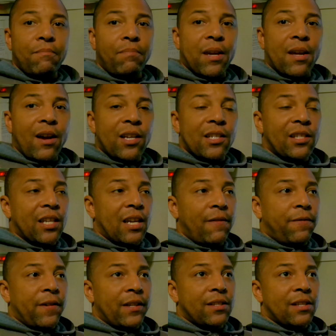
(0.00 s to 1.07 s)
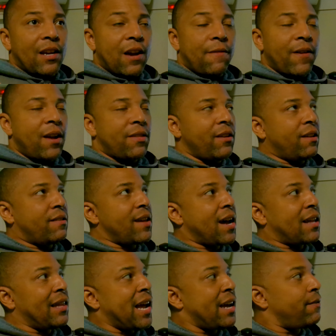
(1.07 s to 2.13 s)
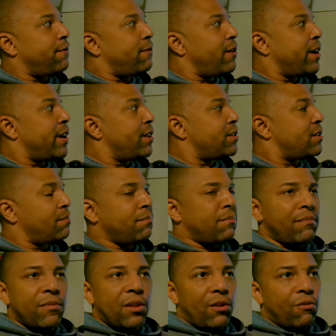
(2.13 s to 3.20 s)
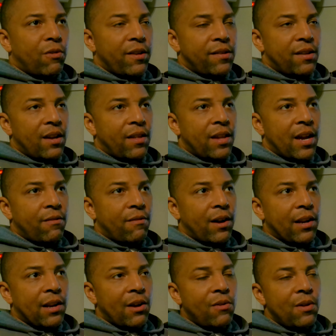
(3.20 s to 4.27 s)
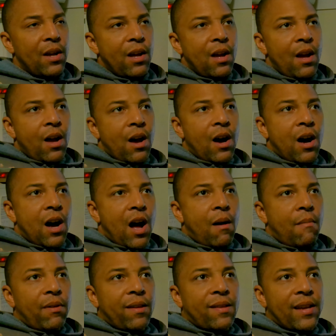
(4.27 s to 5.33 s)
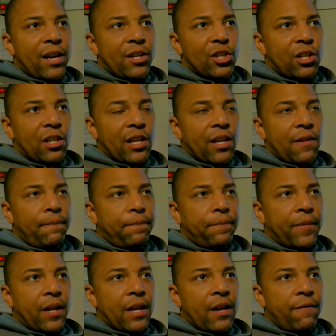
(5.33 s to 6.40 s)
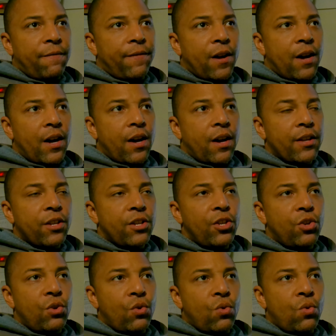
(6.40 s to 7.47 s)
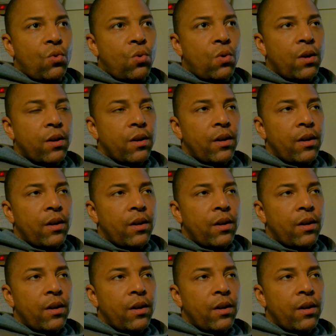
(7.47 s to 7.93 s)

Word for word: Because if it's, uh, I forgot the exact Latin phrase, I'm a little rusty on that right now, um, but essentially, if uh, you,